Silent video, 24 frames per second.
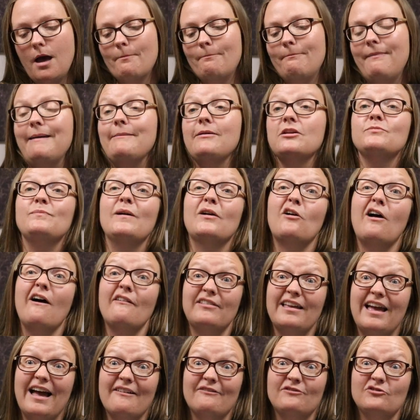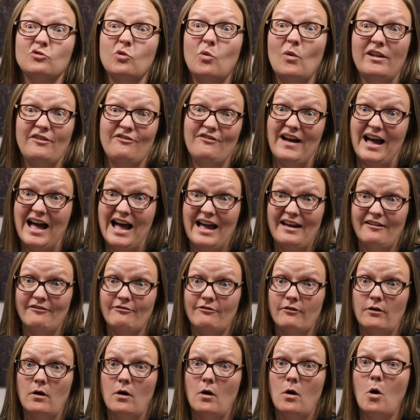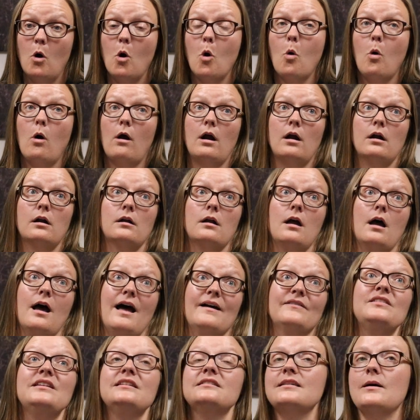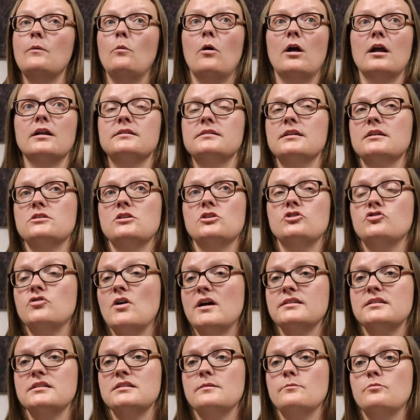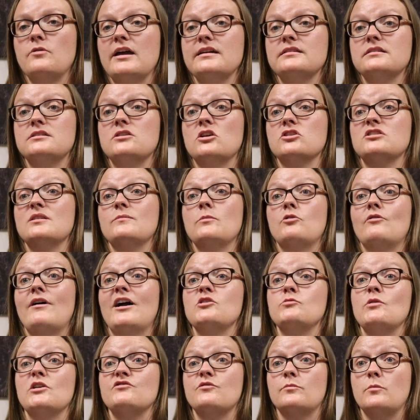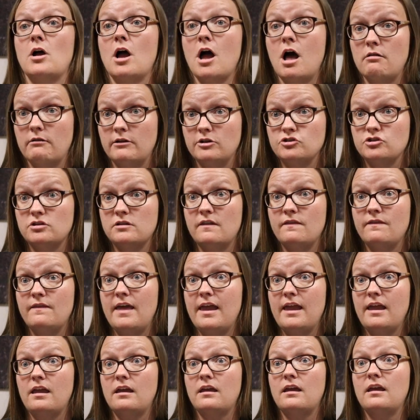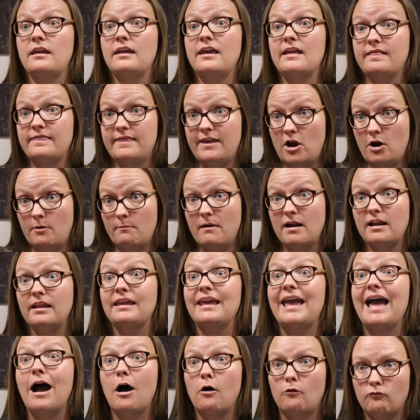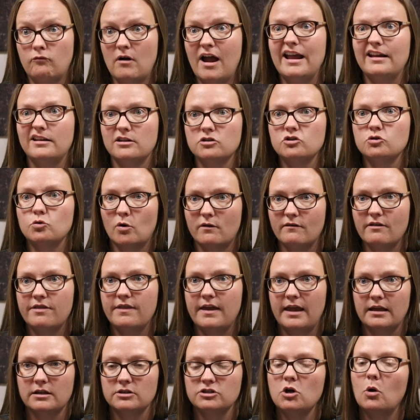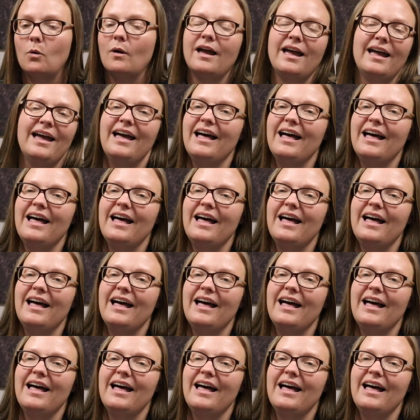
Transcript: Maybe it's better off to have 25 or uh, I've seen somewhere it says the trust is in place until someone graduates from college and then they can get their money outright, sort of a thing. So